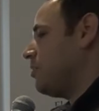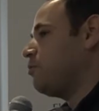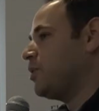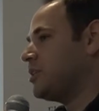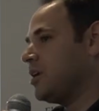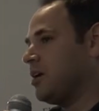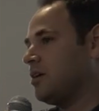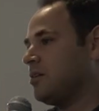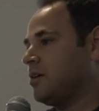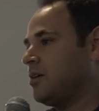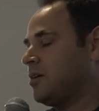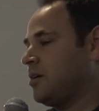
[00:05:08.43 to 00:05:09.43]
have we
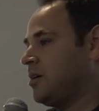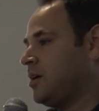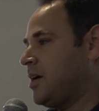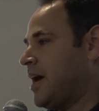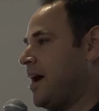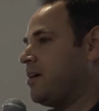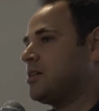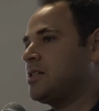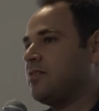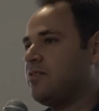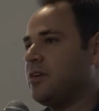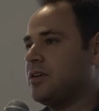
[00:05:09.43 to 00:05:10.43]
done? How does
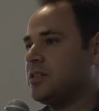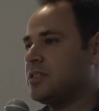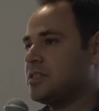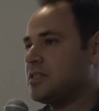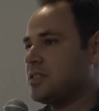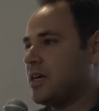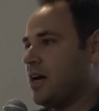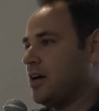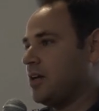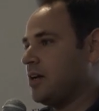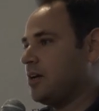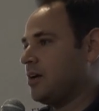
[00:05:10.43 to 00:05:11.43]
it fit into
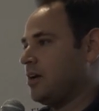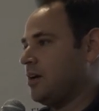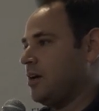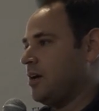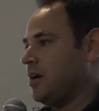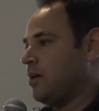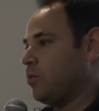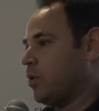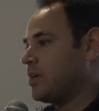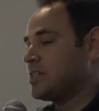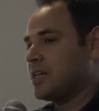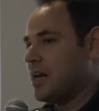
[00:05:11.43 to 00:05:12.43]
society? And
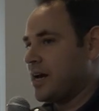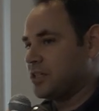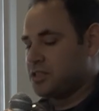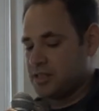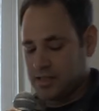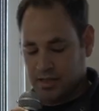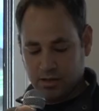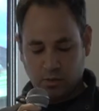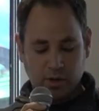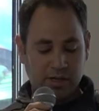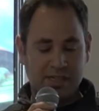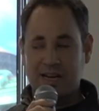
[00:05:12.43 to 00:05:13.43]
what does it actually,
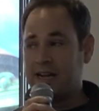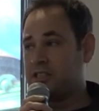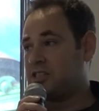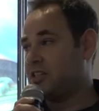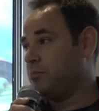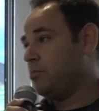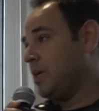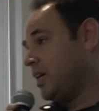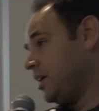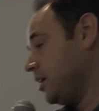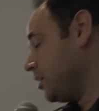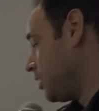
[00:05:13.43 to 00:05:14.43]
what does it actually
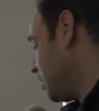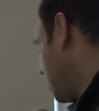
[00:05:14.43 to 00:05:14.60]
mean?